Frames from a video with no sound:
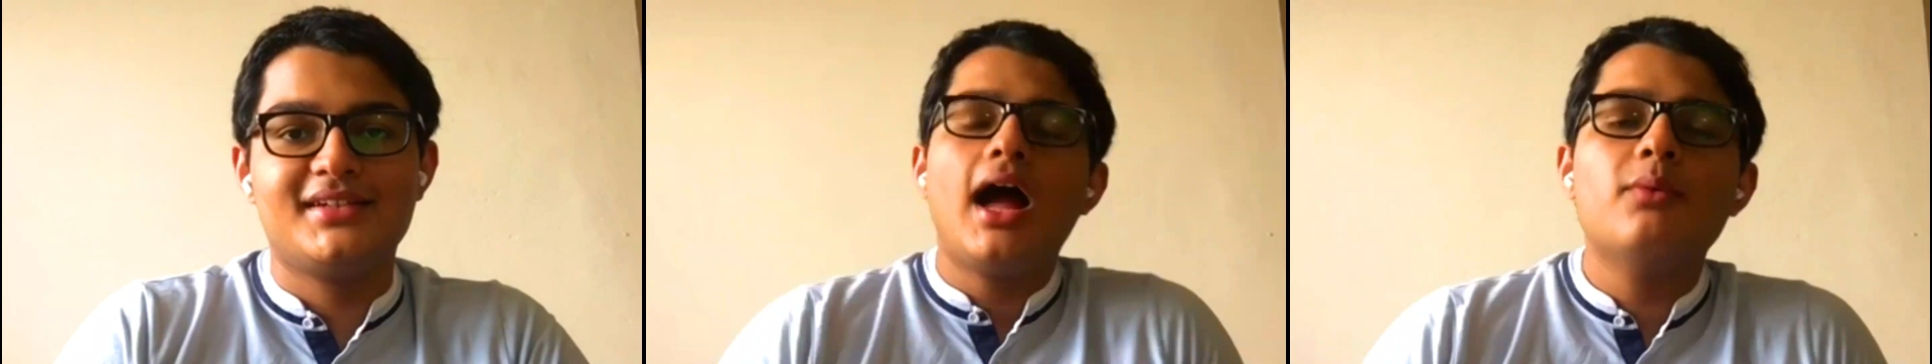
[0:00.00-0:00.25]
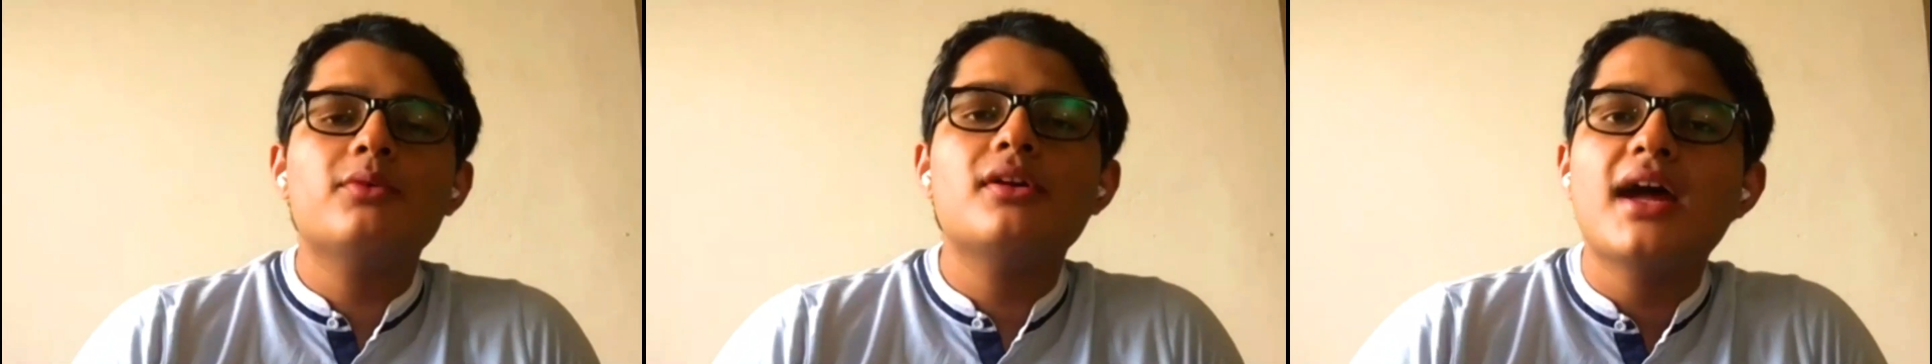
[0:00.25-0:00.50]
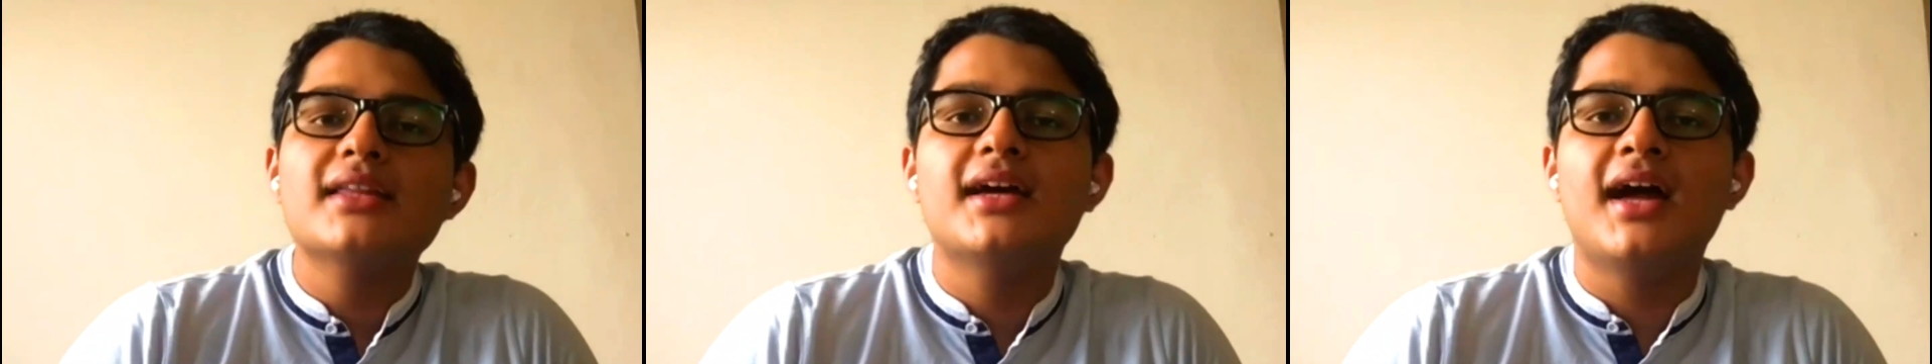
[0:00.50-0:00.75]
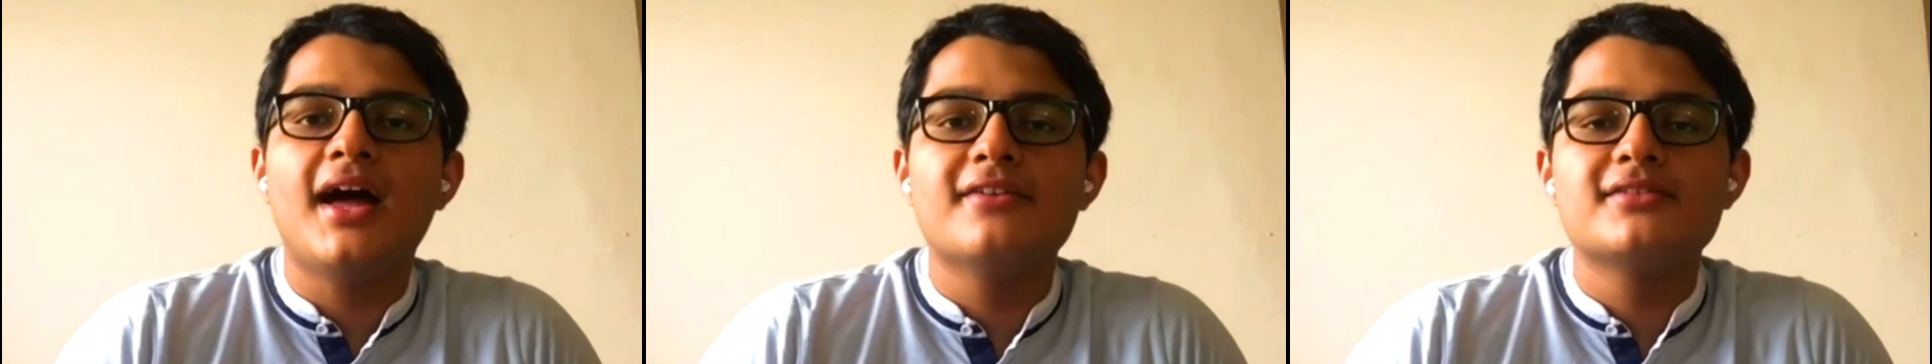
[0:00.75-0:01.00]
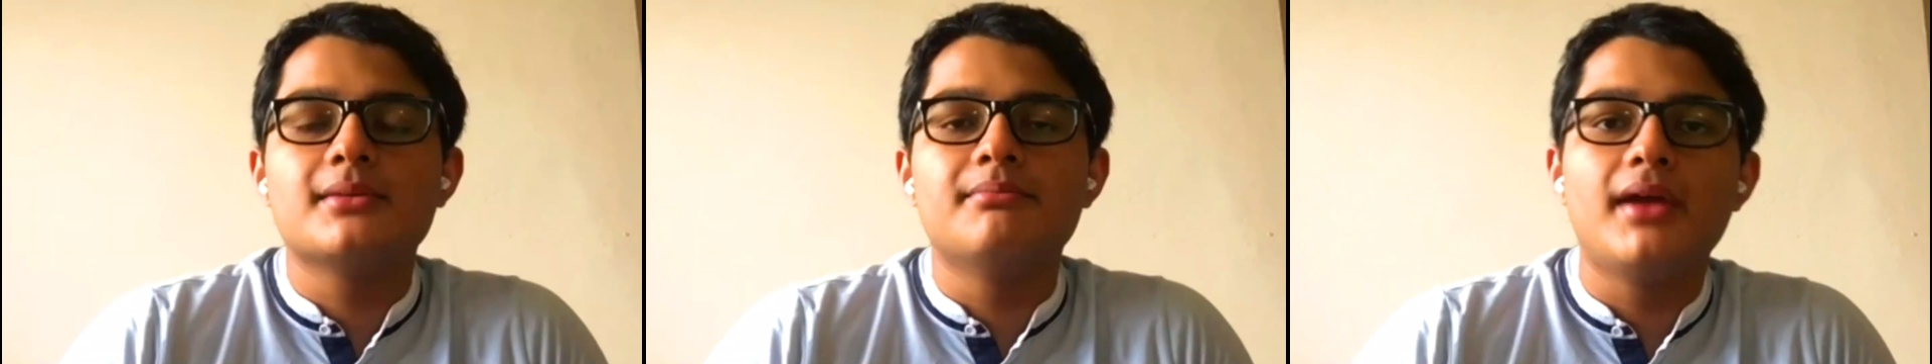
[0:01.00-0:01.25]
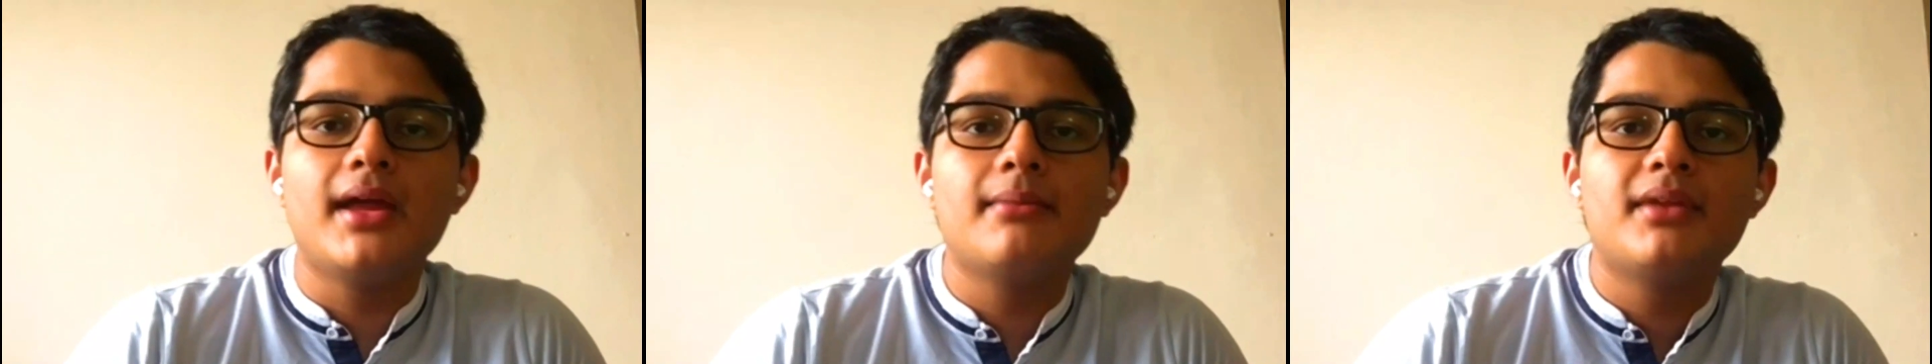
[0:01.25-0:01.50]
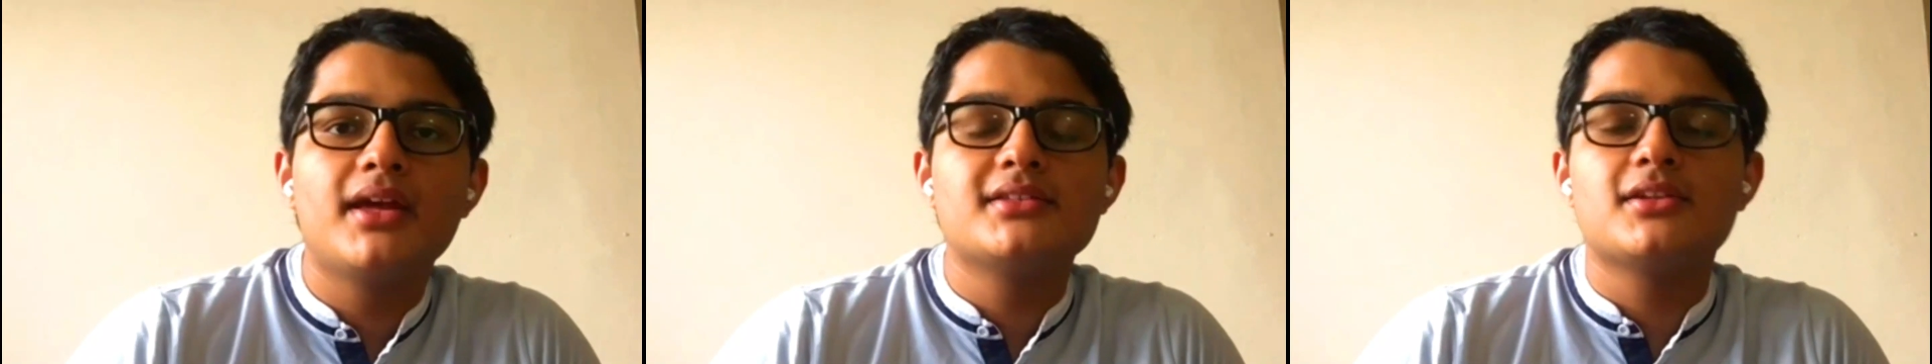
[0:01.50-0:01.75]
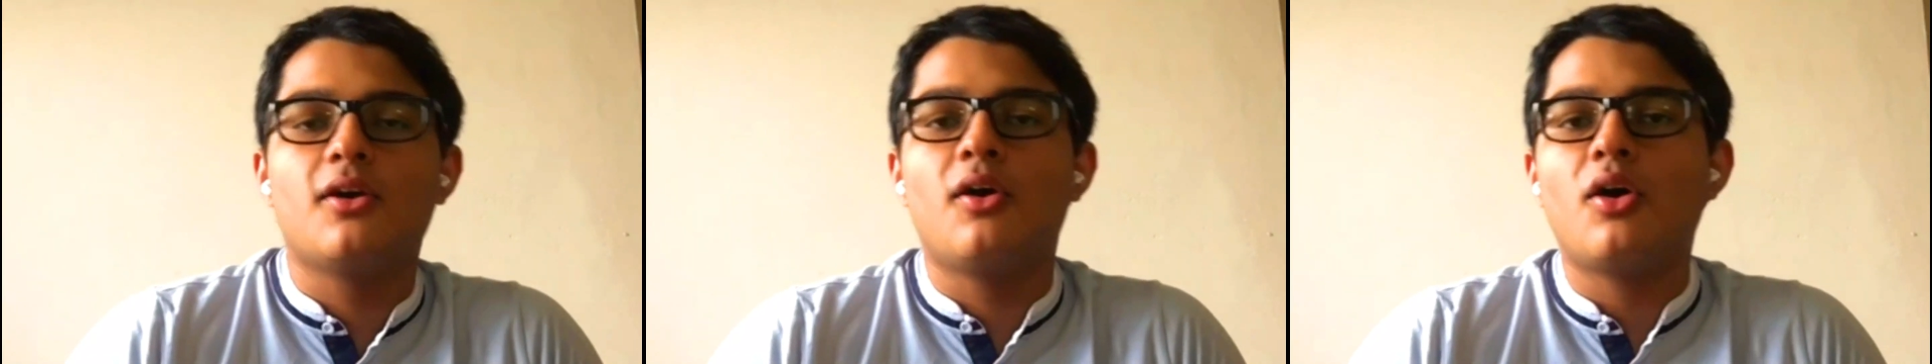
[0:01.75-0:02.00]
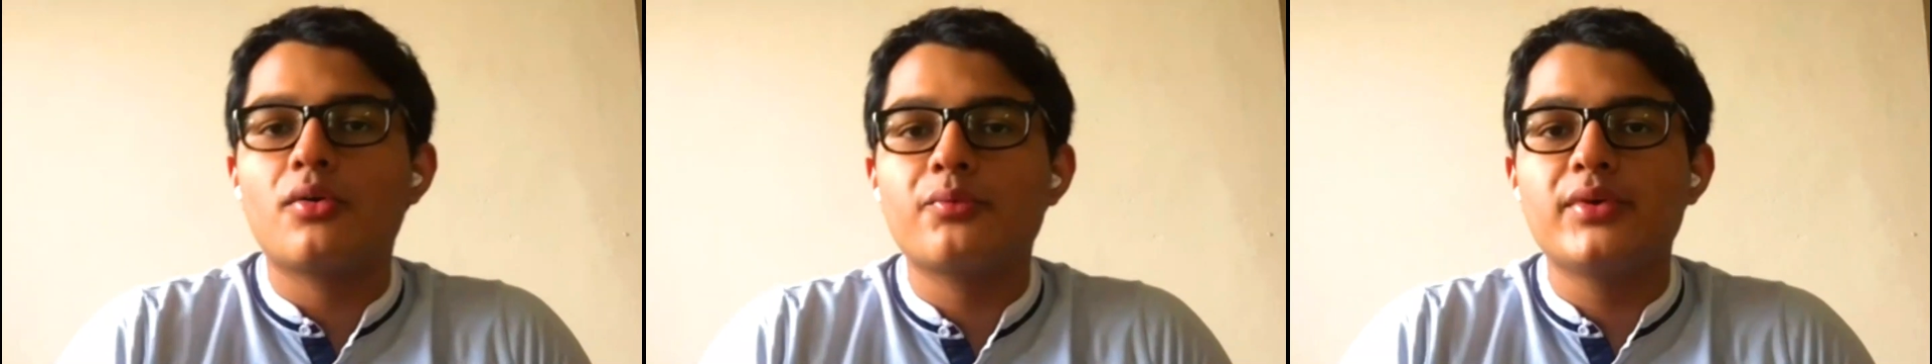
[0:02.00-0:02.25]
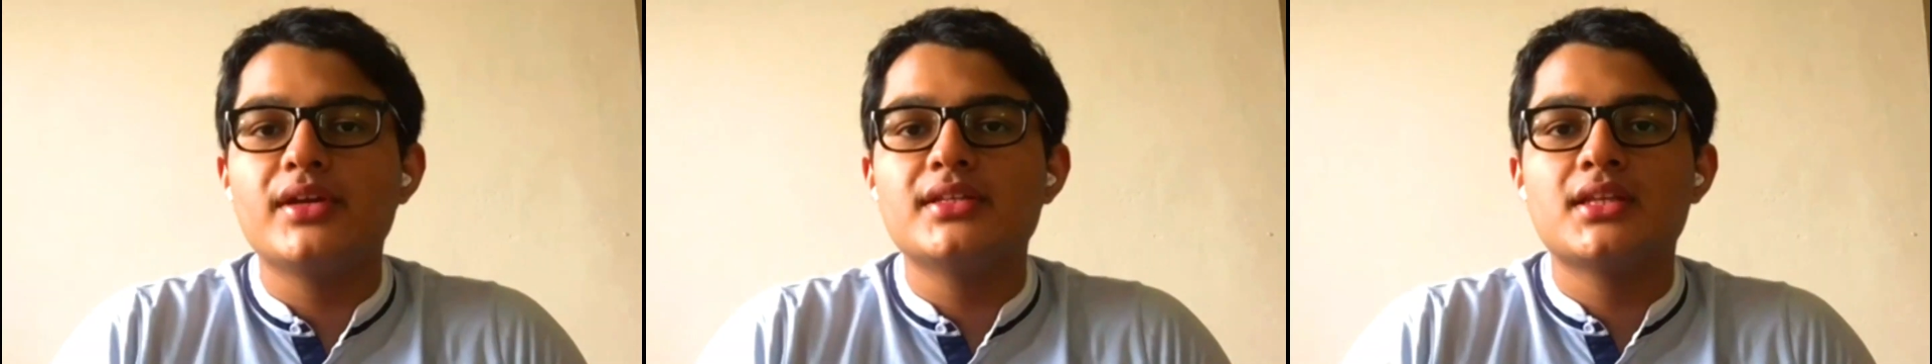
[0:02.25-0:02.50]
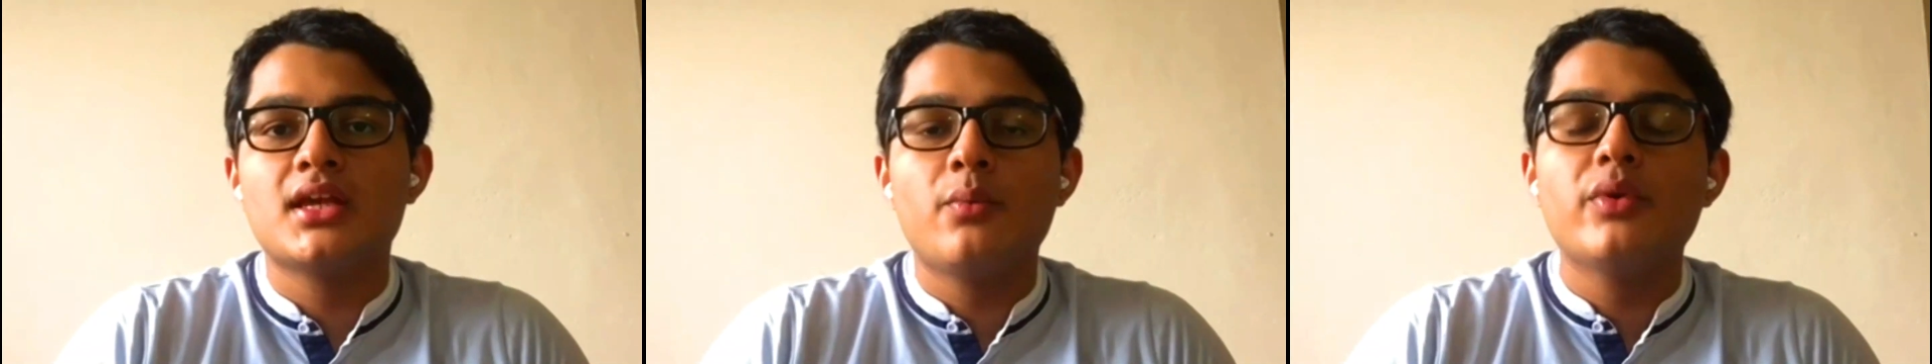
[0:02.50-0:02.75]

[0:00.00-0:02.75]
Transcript: I would rather have some Beyblades or Hot Wheels,